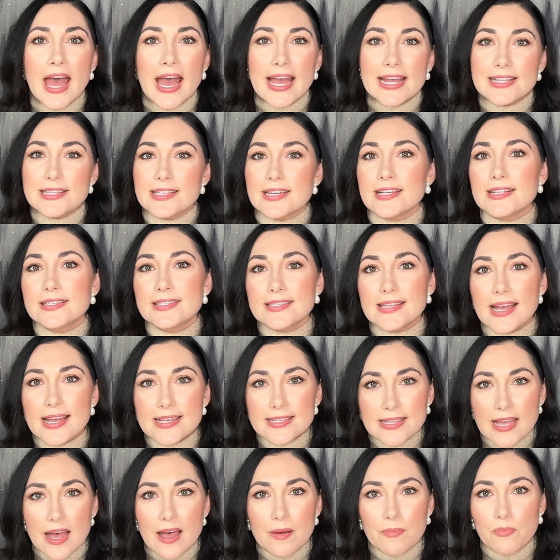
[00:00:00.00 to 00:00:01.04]
I did
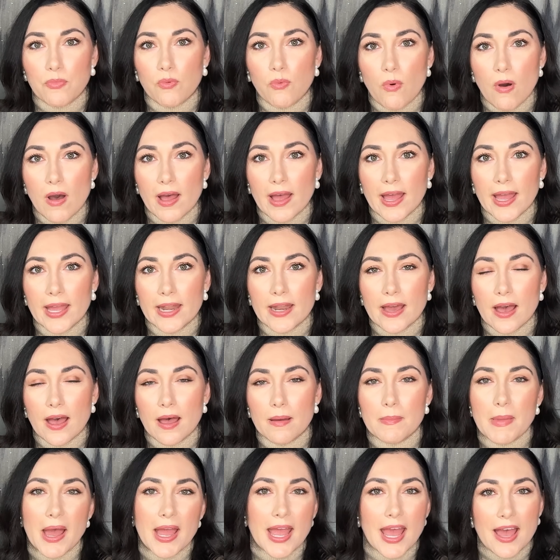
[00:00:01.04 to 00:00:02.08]
size up one.
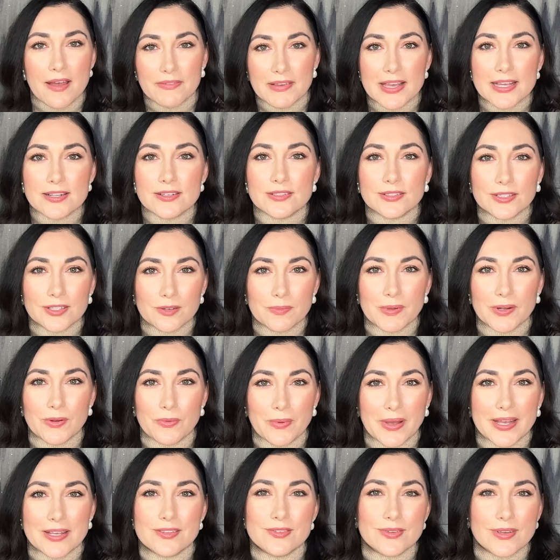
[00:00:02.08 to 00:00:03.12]
I have gained a little bit of
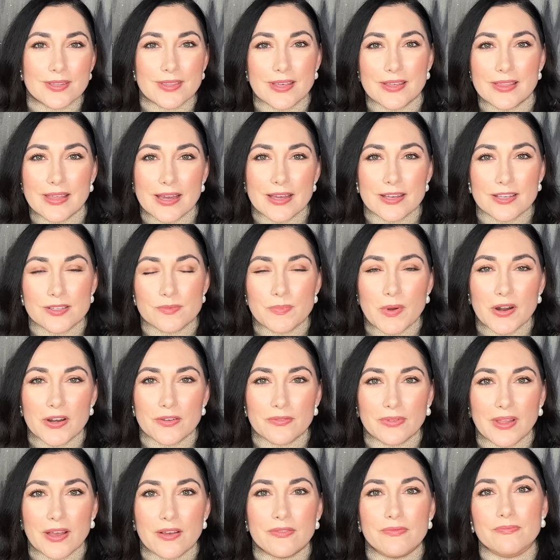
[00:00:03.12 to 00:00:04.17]
weight, so I think that is part
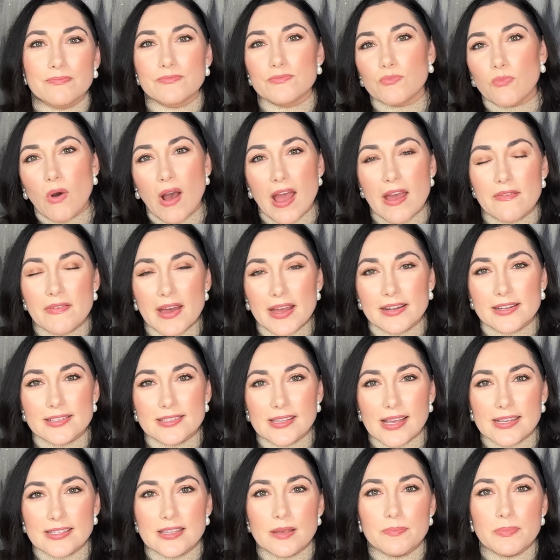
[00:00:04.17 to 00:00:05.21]
of why I've had to
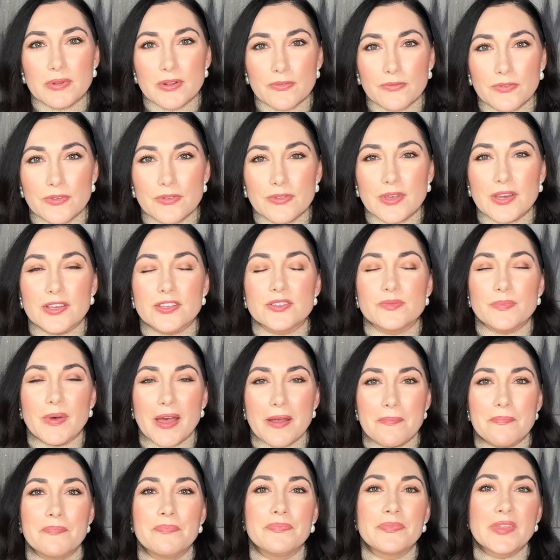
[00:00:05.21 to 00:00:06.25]
size up in a few things, but
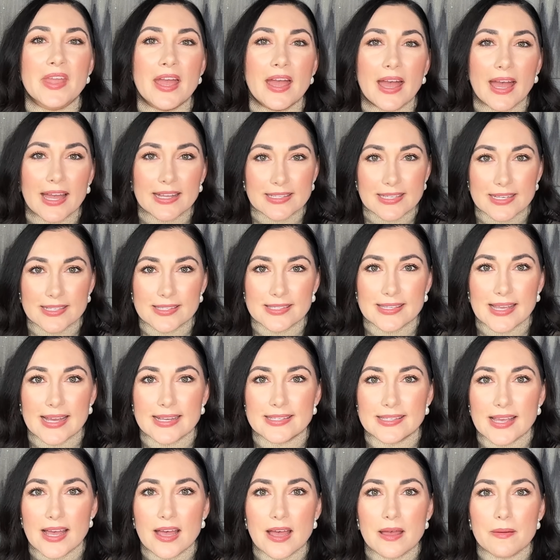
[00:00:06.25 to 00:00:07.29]
I did
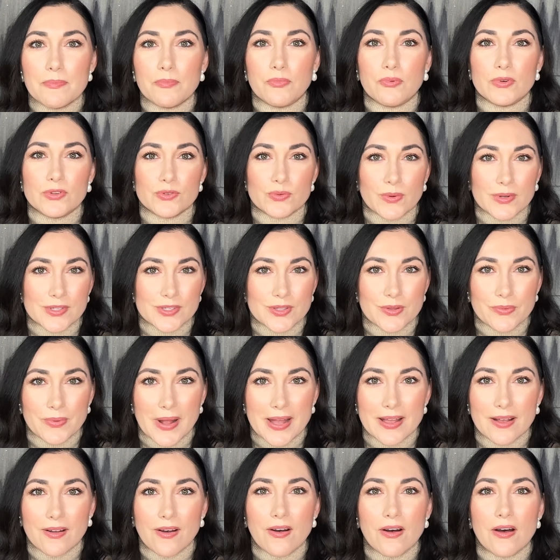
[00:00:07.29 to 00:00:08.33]
size up, which was the
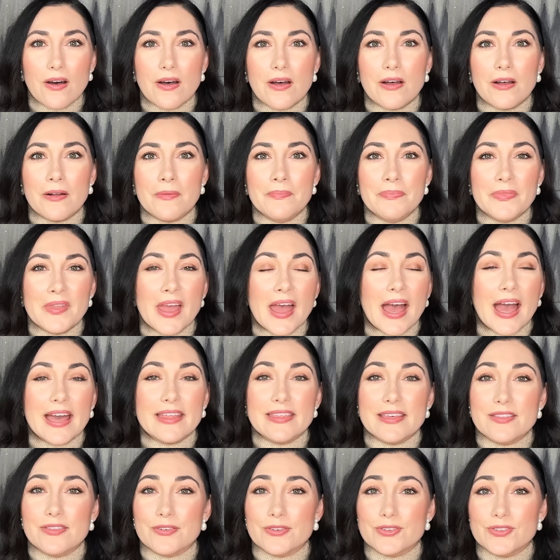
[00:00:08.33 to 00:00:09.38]
right call. I
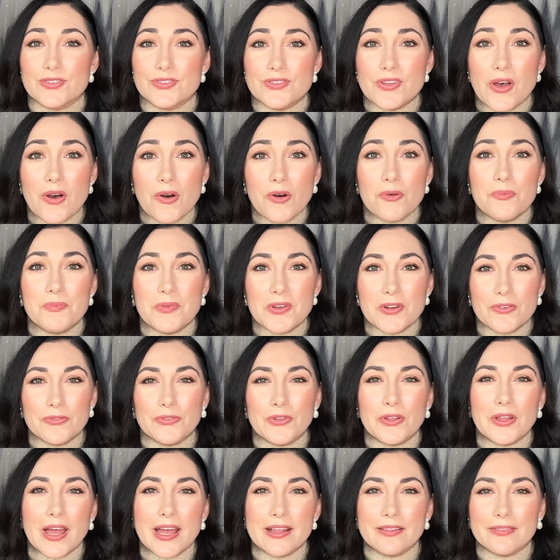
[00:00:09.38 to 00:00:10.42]
think they're so
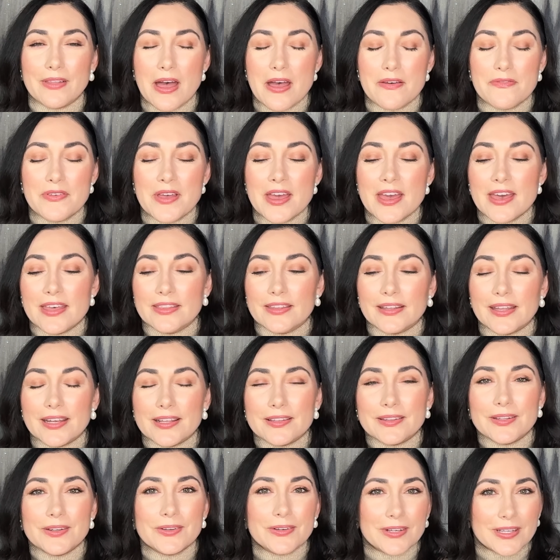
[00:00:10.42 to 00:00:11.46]
beautiful. I love the
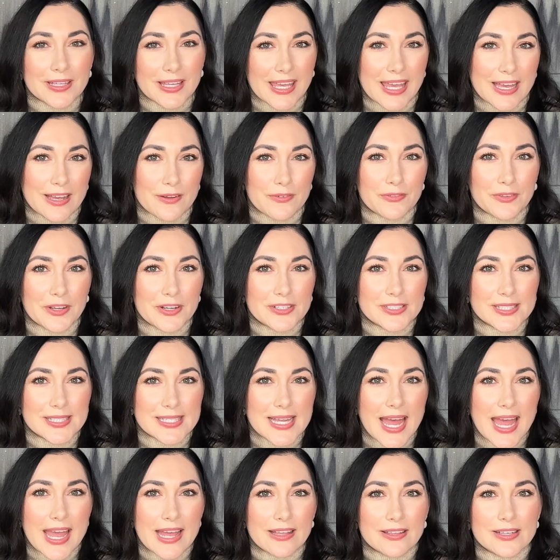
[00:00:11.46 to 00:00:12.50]
little kick flare
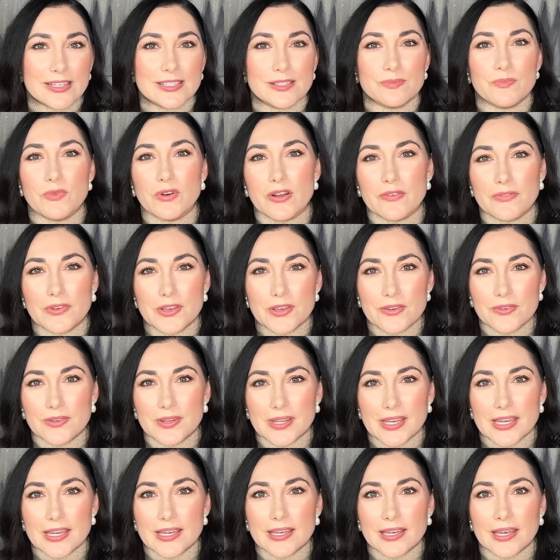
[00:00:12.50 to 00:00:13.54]
style. It's more of a
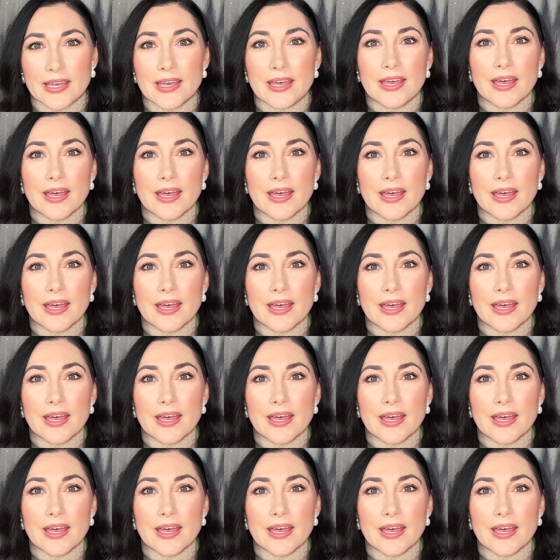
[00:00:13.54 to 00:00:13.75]
unique